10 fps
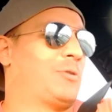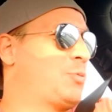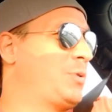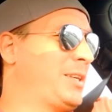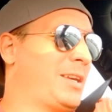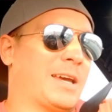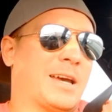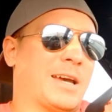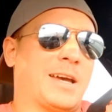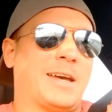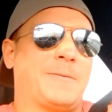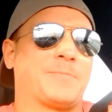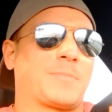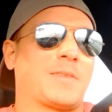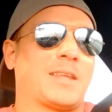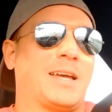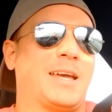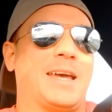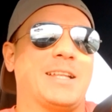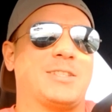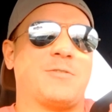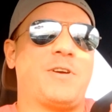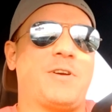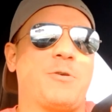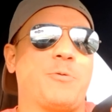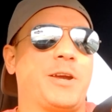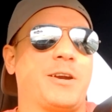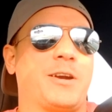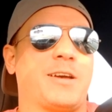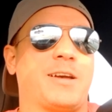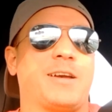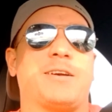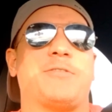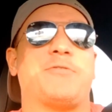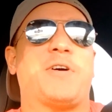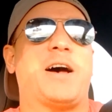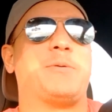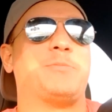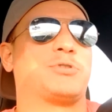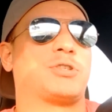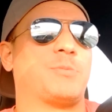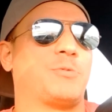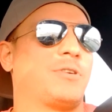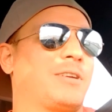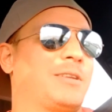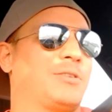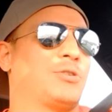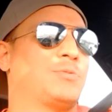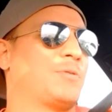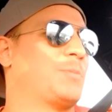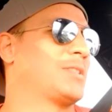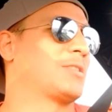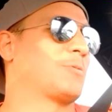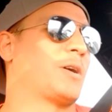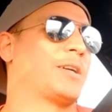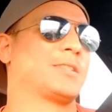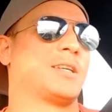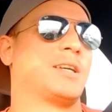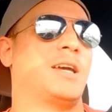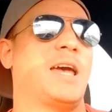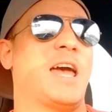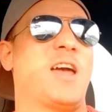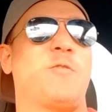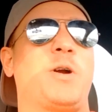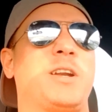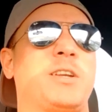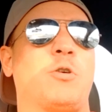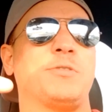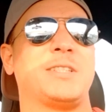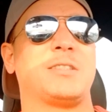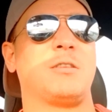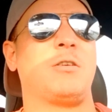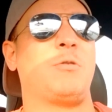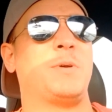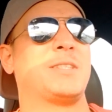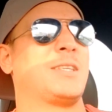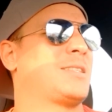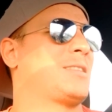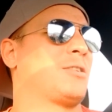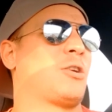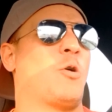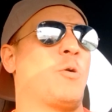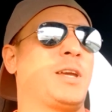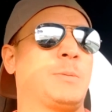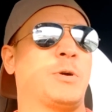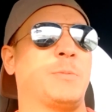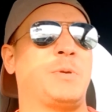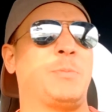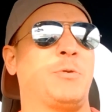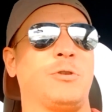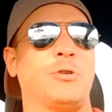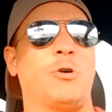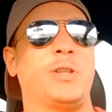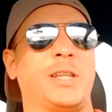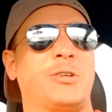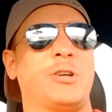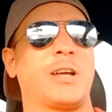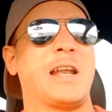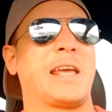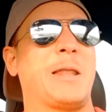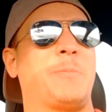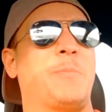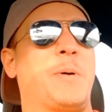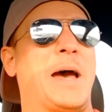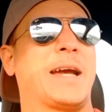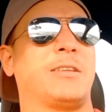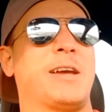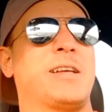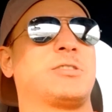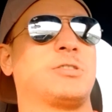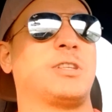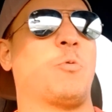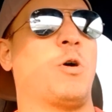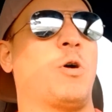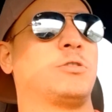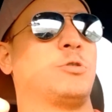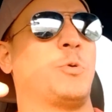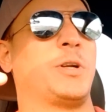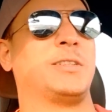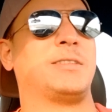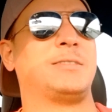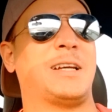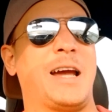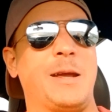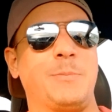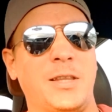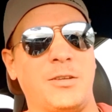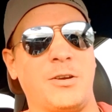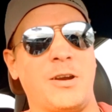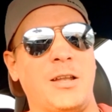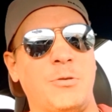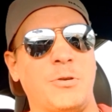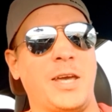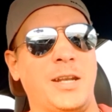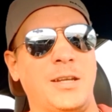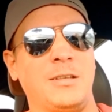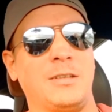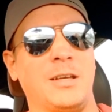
really it's a very weird vibe summer in terms of business wise. Everybody knows it's slow, business is still going, but people know that they're not going to get back the answers they want to within the time that they're allocating